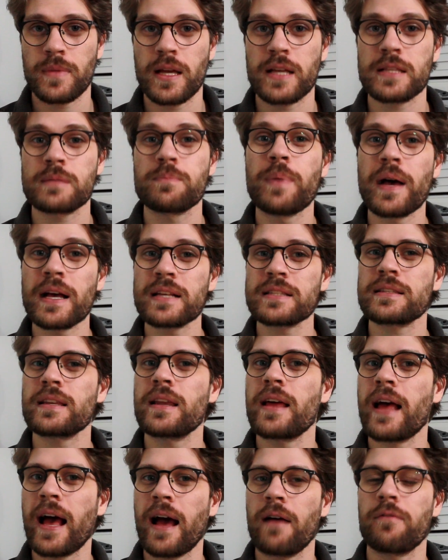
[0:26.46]
It's best to
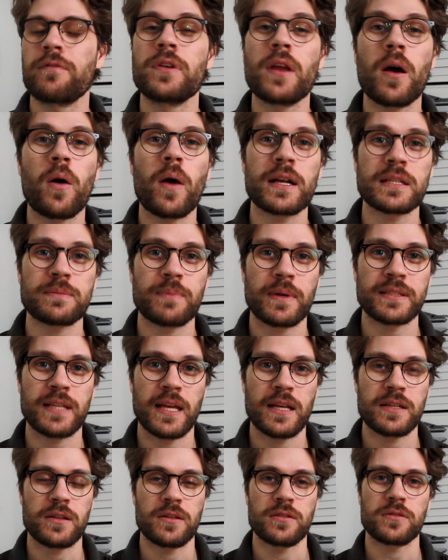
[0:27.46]
have no
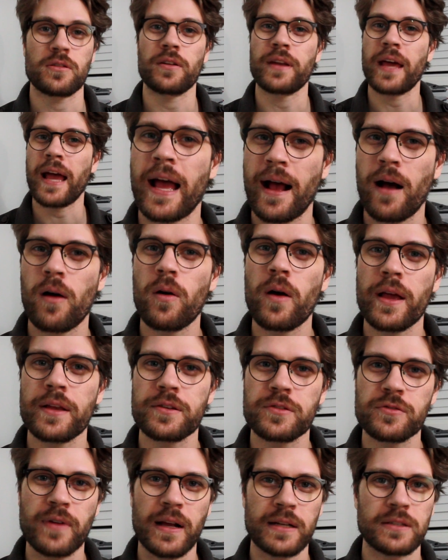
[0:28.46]
expectations on how a
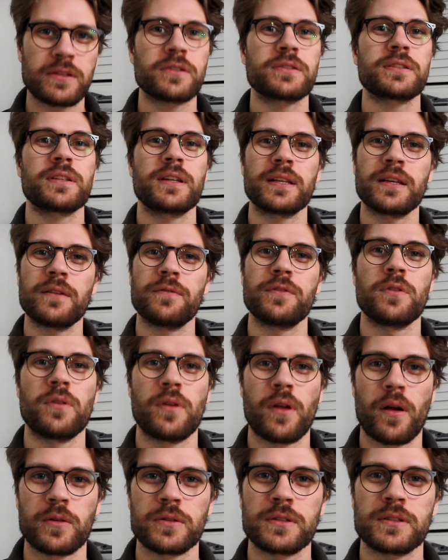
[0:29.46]
director is going to give you
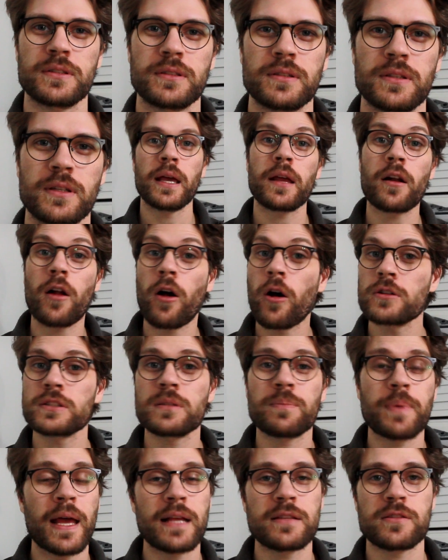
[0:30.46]
notes. It all
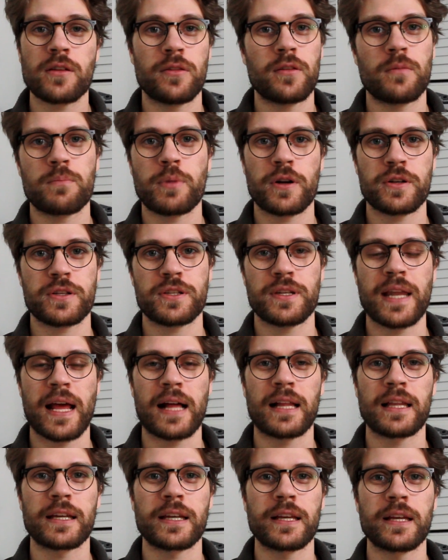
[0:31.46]
depends on their
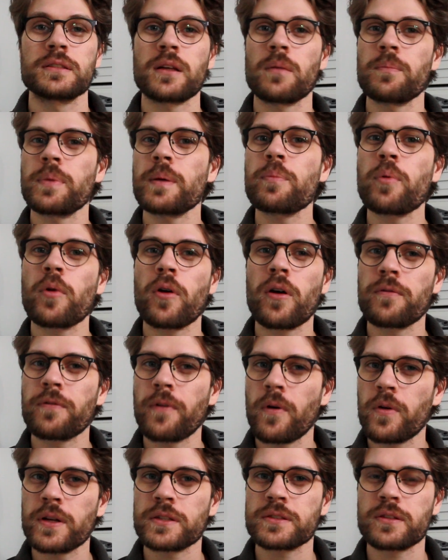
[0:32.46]
personality. Some people are
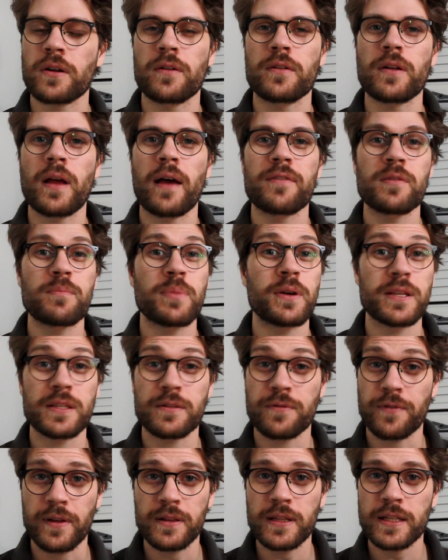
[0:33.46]
focused on everybody's
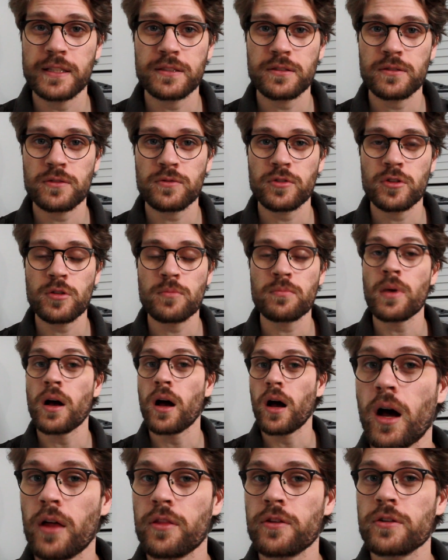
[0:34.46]
feelings in the room,
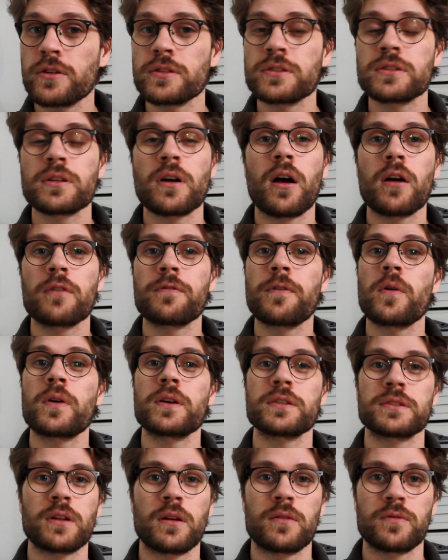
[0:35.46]
others are
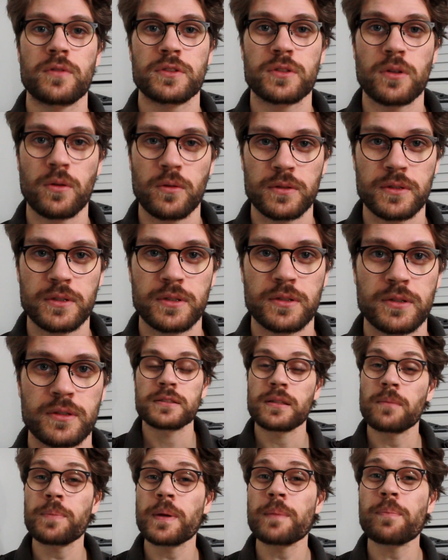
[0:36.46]
focused on results.
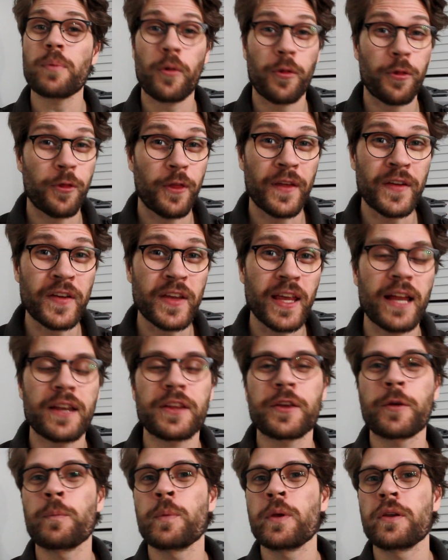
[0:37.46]
Some people think and
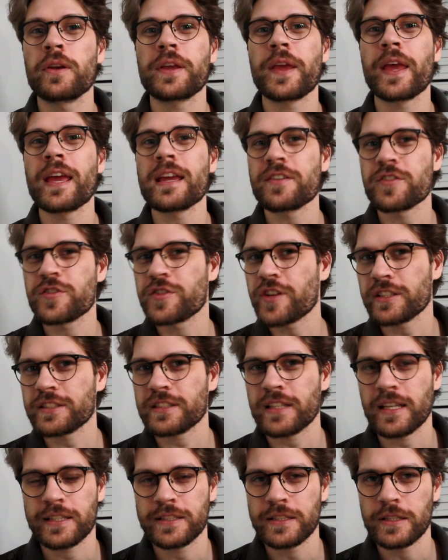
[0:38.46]
communicate just
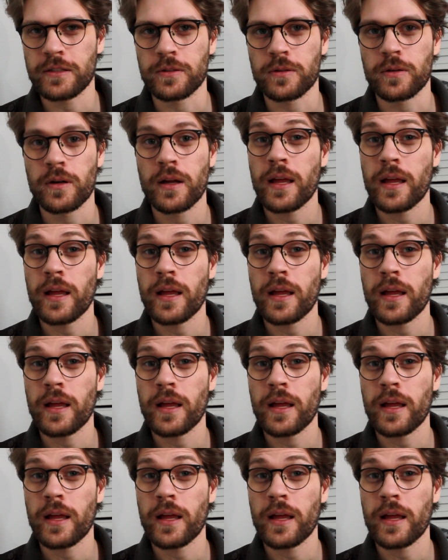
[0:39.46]
like you.